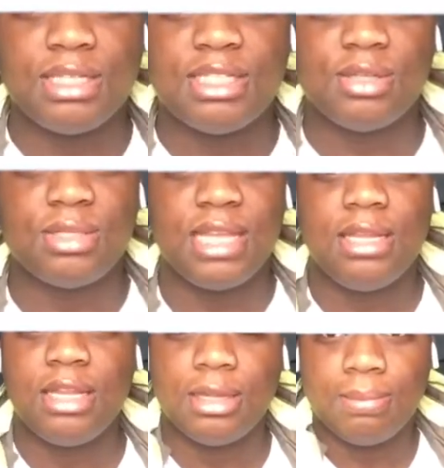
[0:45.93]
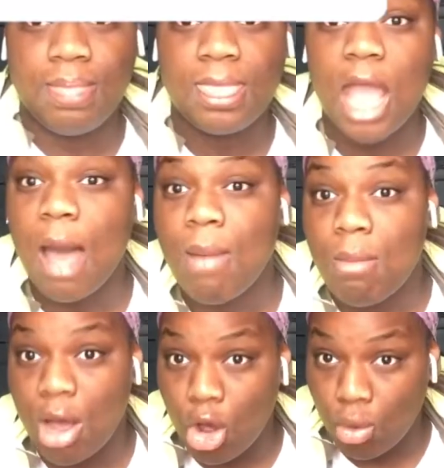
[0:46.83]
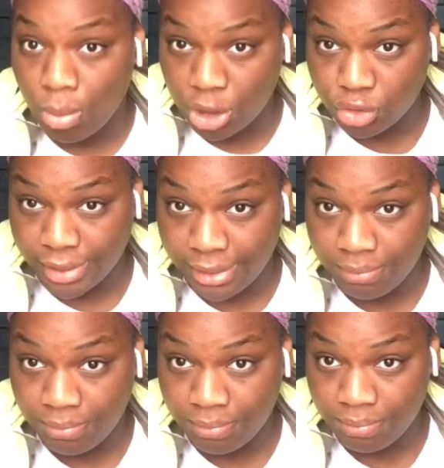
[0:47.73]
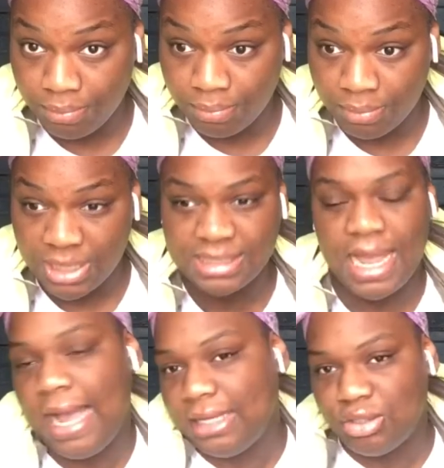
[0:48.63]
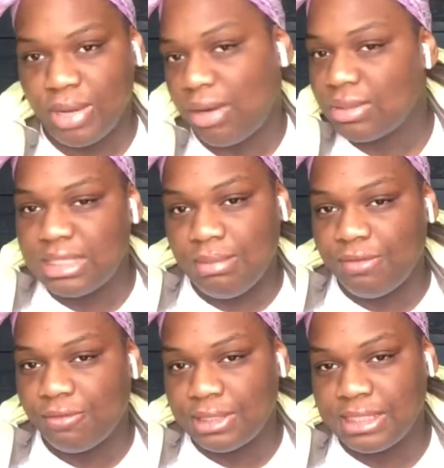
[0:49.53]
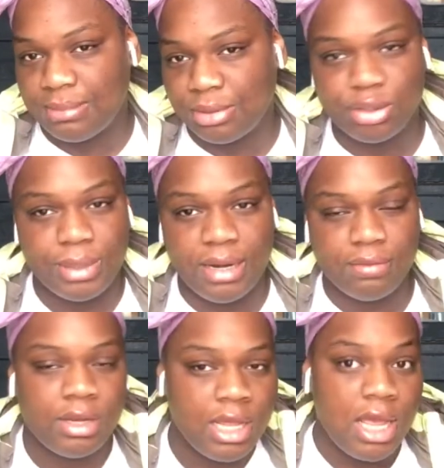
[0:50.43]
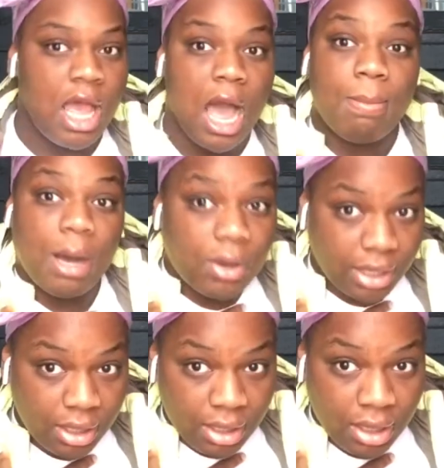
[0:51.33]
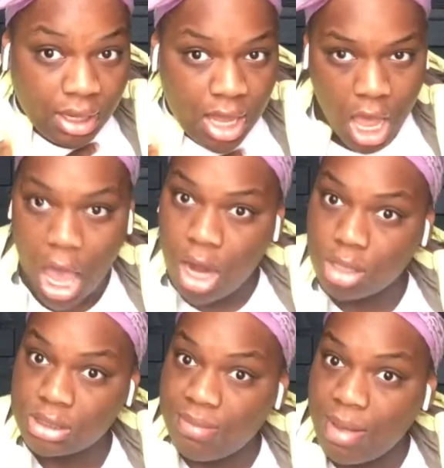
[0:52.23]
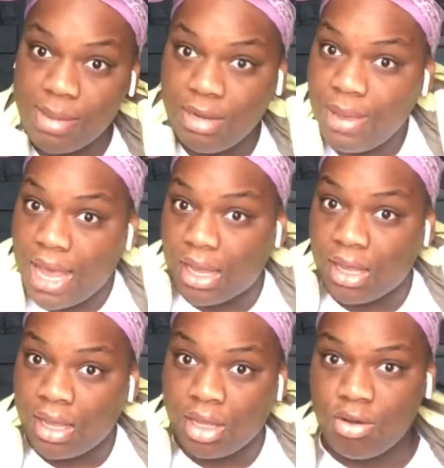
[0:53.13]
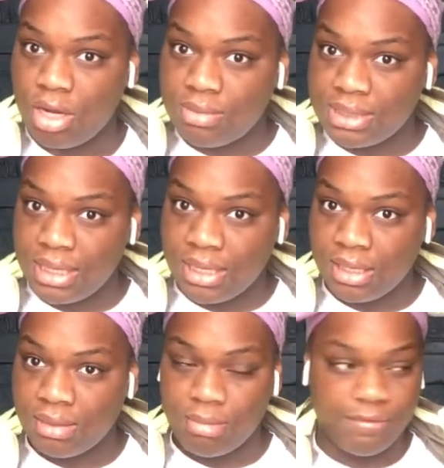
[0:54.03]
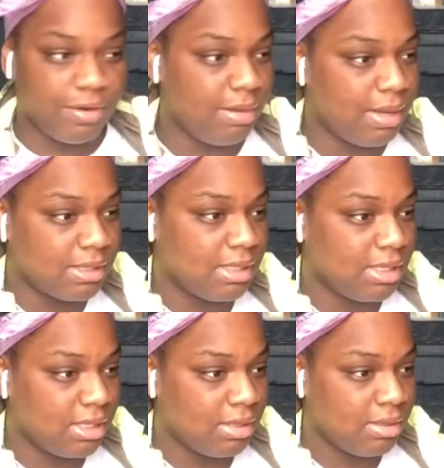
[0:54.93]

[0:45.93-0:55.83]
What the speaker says: So say, look, I bought my own merch, right? Because I had to. They don't send me free samples or whatever. I bought it. I earned some of my money back. You know what I'm saying? My friend bought some,